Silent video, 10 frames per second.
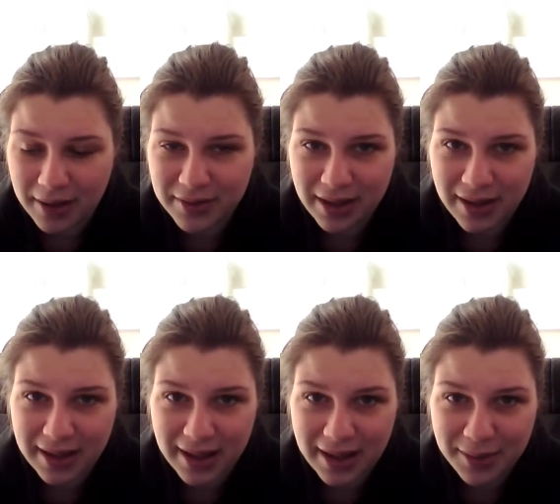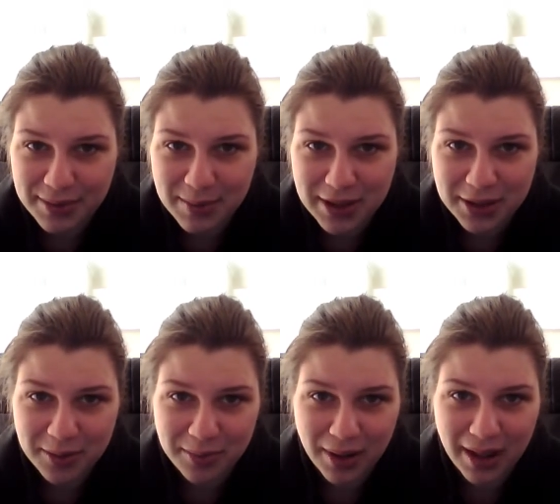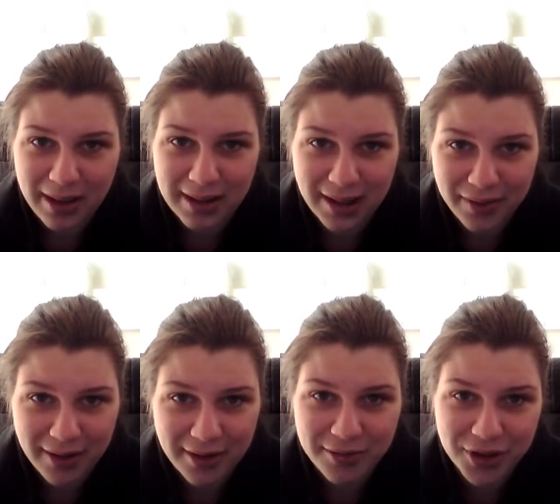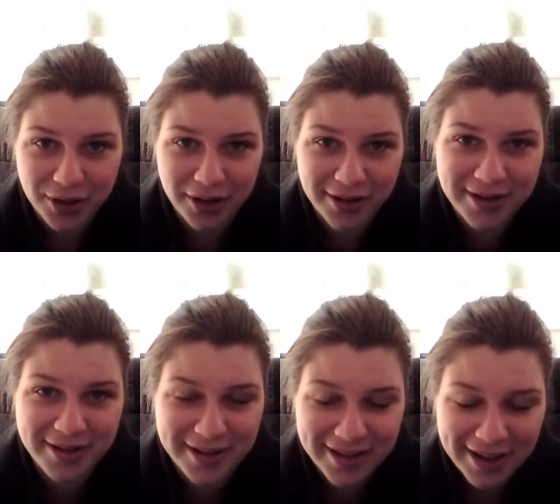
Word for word: I haven't done that yet. He wants me to do it by the 11th of June,